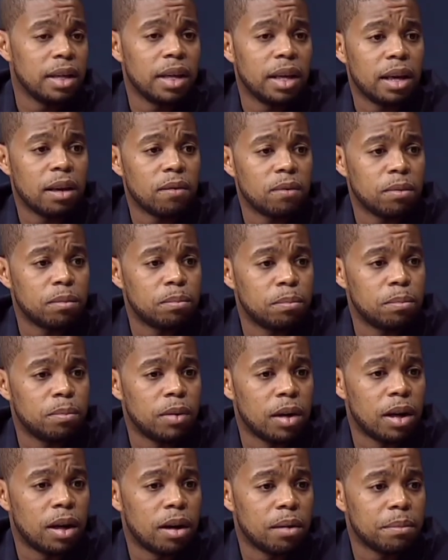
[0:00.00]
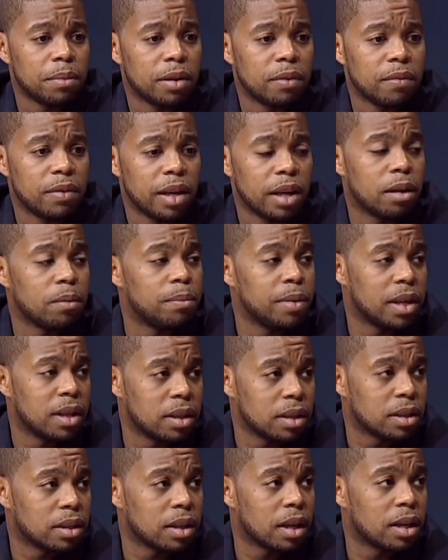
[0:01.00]
If they're being
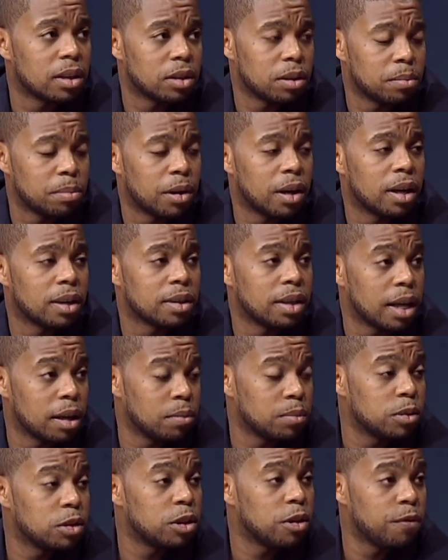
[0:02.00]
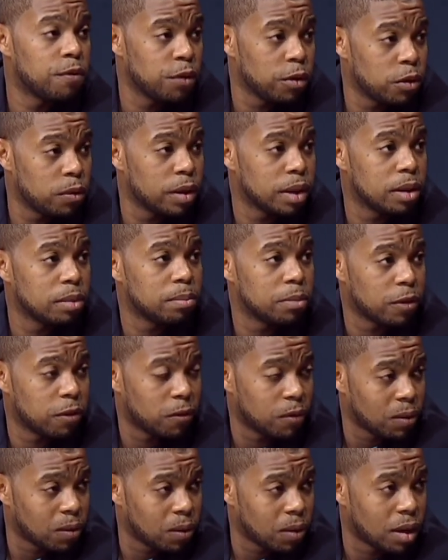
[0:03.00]
discussed, the parents are able to view it
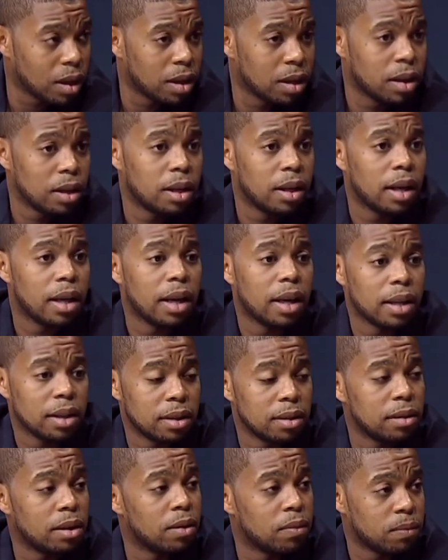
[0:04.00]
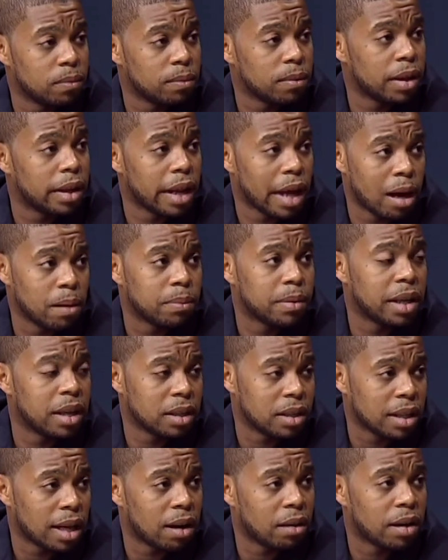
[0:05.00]
before and opt their
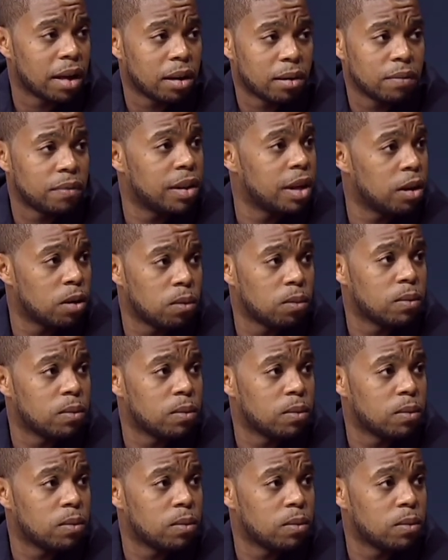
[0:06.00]
child out if they don't